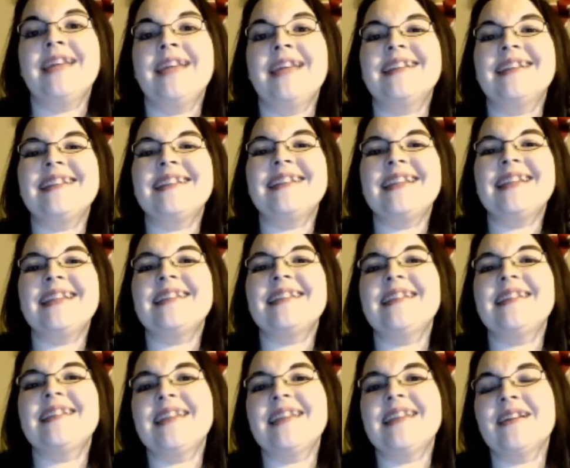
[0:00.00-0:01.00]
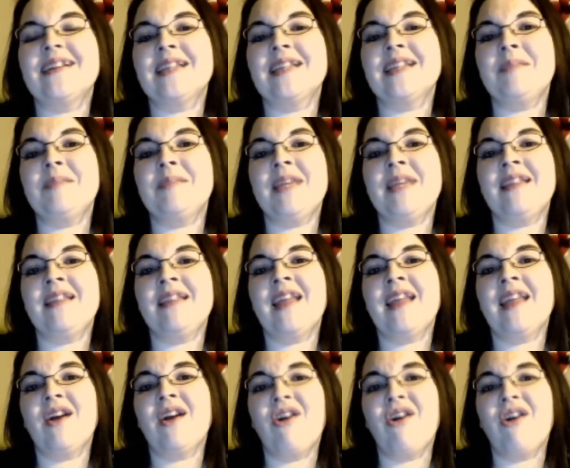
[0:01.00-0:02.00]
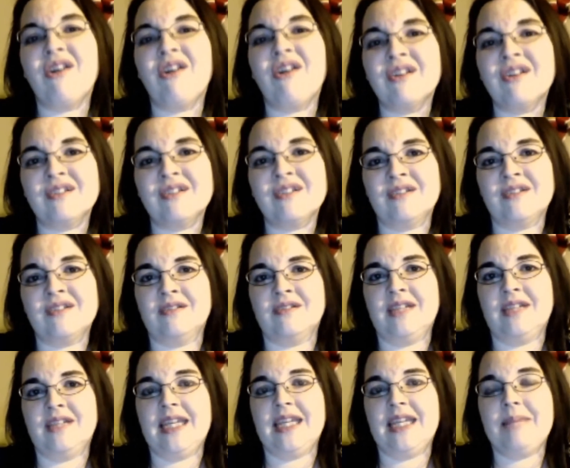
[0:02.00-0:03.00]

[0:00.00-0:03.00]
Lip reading: doesn't necessarily mean they are learning.